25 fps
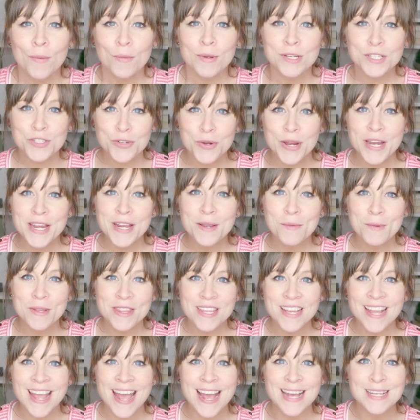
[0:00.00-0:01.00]
When trading
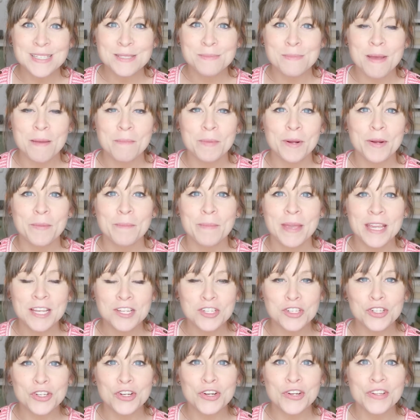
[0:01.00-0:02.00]
with a cast member,
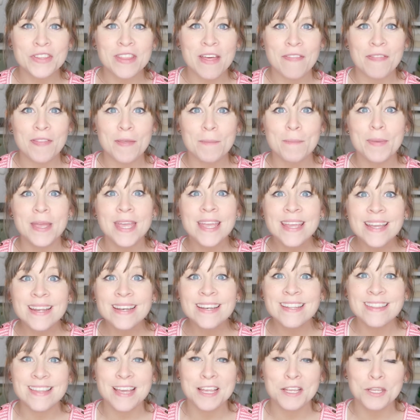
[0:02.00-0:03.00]
make sure that the
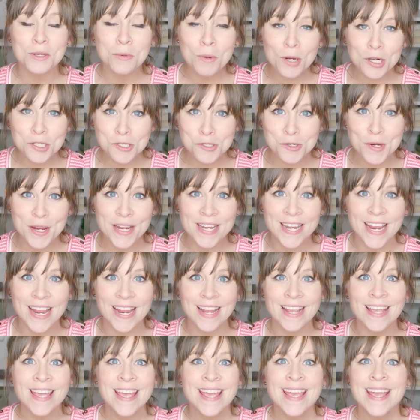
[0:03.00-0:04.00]
pin that you are
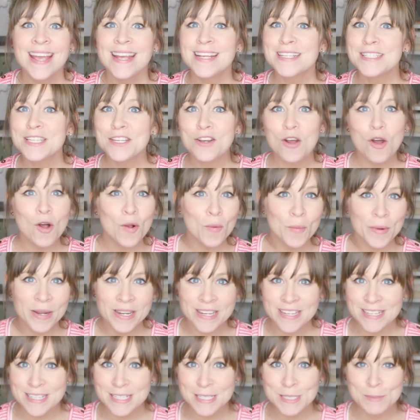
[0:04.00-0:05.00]
trading isn't
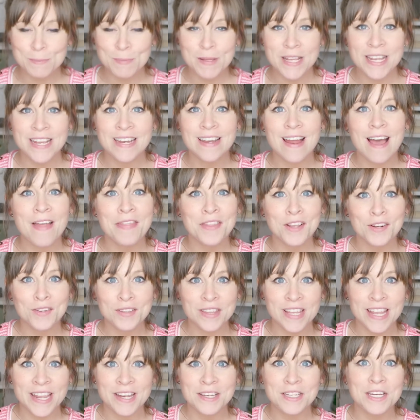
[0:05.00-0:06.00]
already displayed on
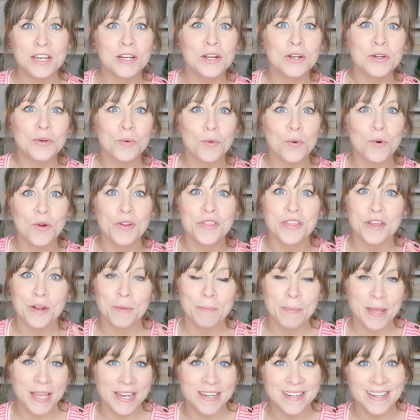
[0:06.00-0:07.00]
their lanyard or
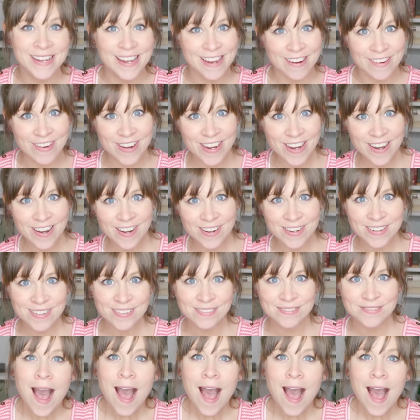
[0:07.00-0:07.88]
their pin carrier.